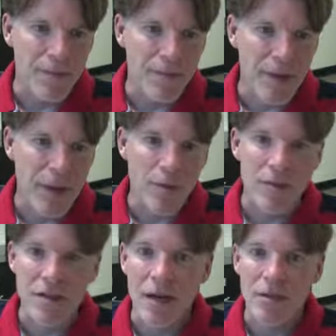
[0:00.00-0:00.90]
help with
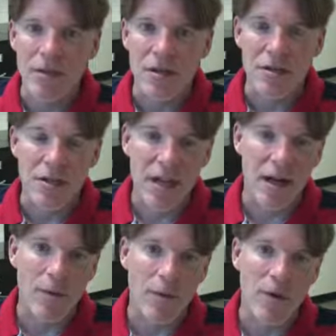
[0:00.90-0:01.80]
assignments,
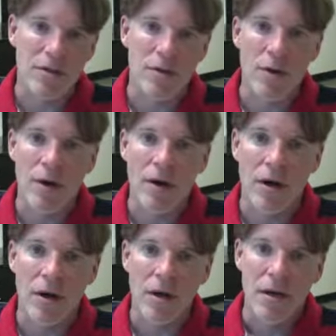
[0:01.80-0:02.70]
understanding what's going
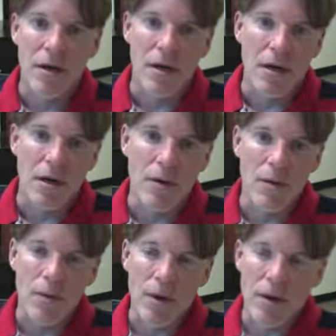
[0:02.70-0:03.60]
on.
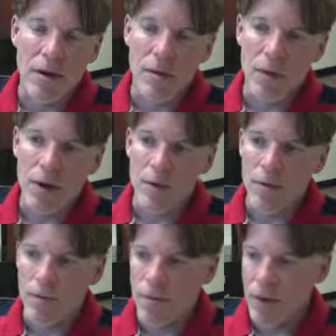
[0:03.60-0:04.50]
We,
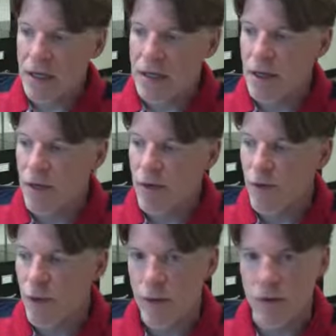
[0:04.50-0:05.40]
like I said
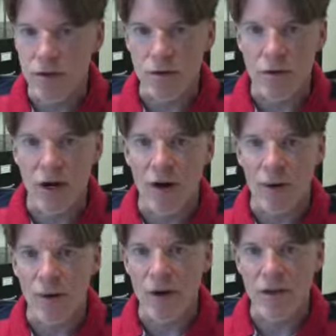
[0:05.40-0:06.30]
before, we do try to
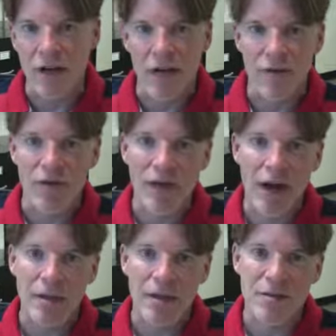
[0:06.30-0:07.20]
operate as kind of a
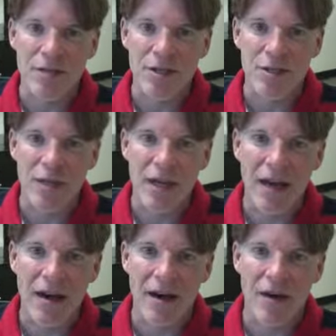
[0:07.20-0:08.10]
family as much as we
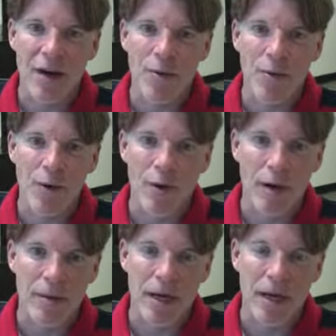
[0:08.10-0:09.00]
can in a grad
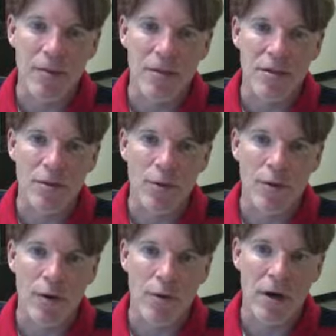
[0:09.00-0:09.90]
program, and that means
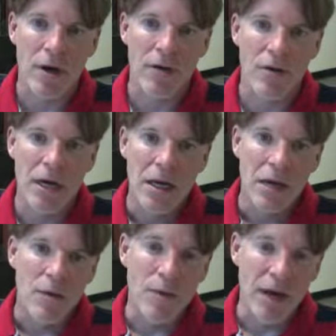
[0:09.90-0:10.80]
supporting one another.
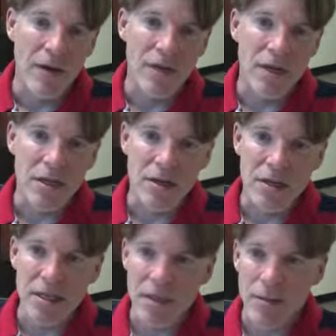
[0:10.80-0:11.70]
We have a yearly
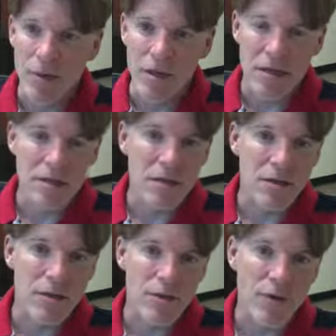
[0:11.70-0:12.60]
summer
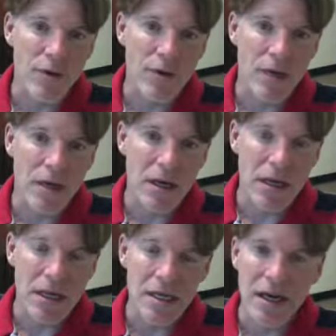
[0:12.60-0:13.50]
institute for the
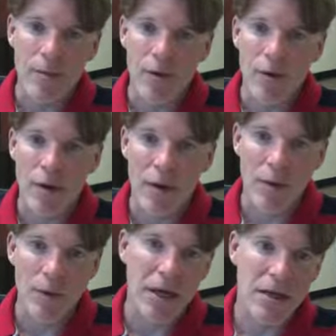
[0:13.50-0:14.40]
ETAD program where
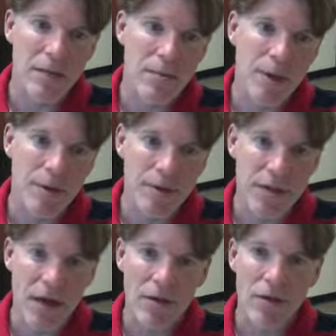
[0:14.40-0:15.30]
we get people
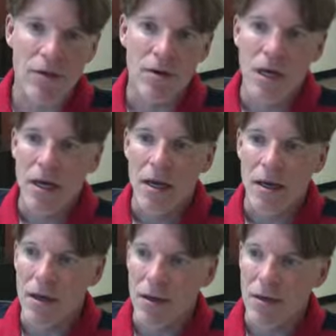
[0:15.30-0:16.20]
together
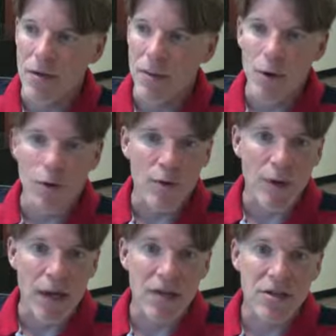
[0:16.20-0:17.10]
in a remote
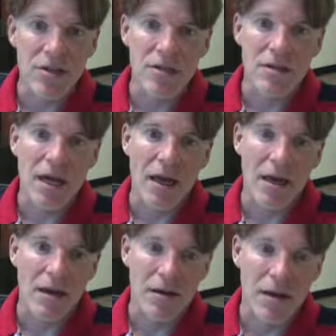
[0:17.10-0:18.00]
location,
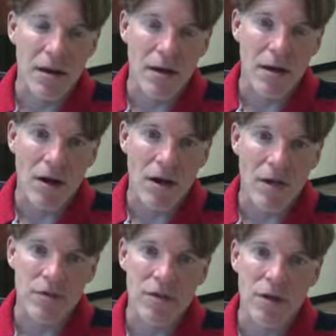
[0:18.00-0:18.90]
and
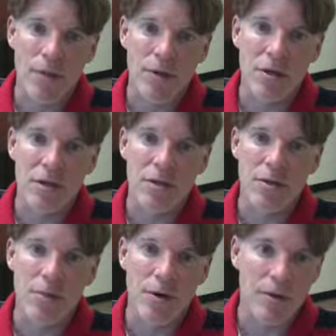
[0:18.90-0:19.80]
gives us the opportunity to
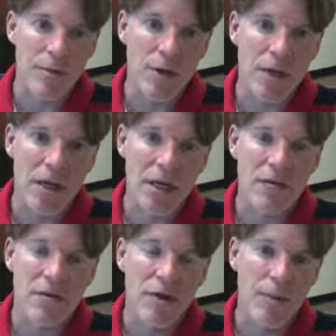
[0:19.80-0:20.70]
build community and
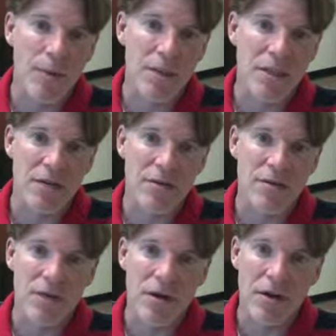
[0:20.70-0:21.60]
develop our skills
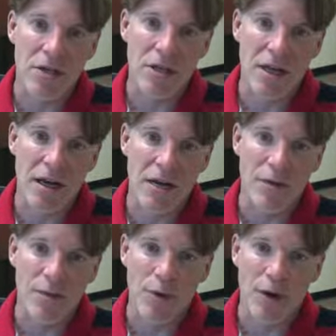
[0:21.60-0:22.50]
and our understanding of the
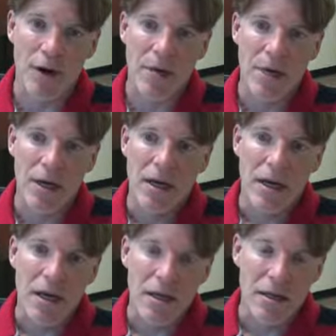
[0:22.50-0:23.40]
program.
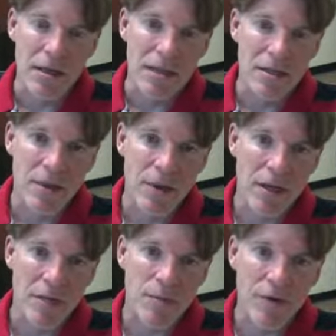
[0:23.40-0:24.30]
And that's something
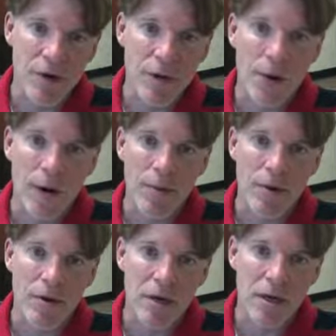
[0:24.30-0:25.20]
that's been very
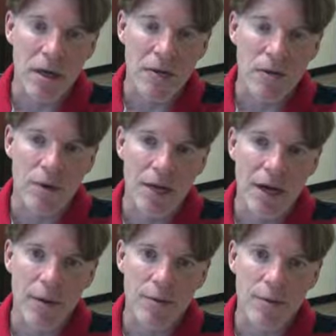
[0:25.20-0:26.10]
popular and really
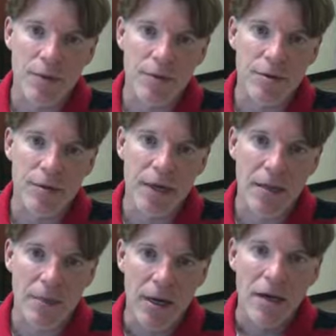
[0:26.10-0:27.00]
helps people to
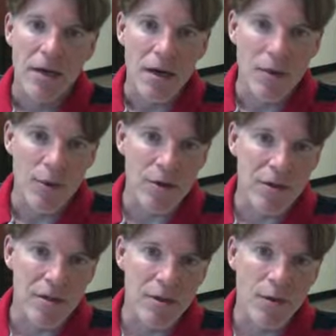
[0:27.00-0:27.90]
become immersed
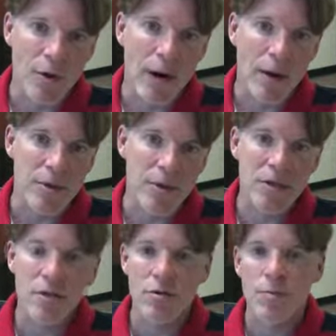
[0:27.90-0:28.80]
in the program,
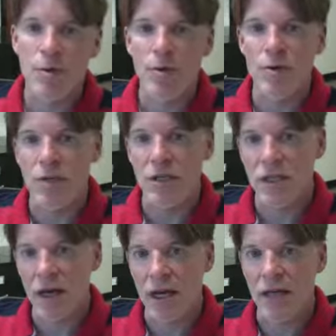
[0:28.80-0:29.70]
especially those people who are
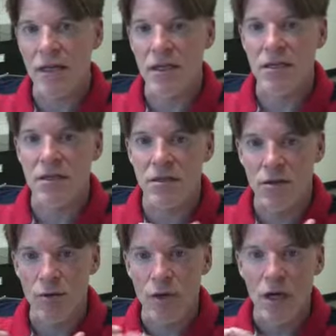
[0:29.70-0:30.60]
studying at a distance
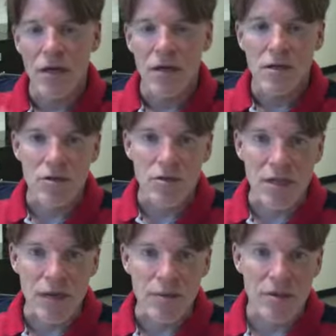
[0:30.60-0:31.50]
who choose to
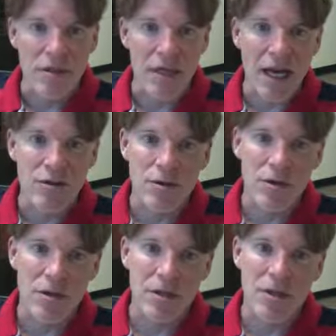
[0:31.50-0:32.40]
come to Saskatchewan
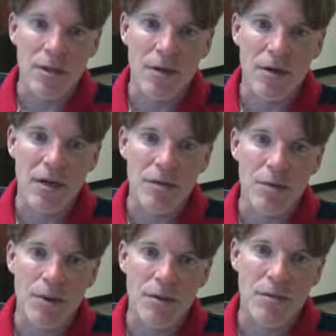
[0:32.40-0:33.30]
during the summer and
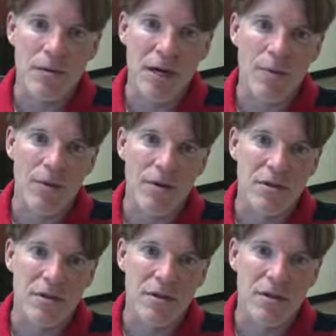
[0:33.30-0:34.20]
spend some time with
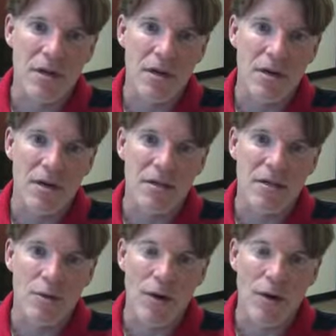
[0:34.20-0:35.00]
us, it's a great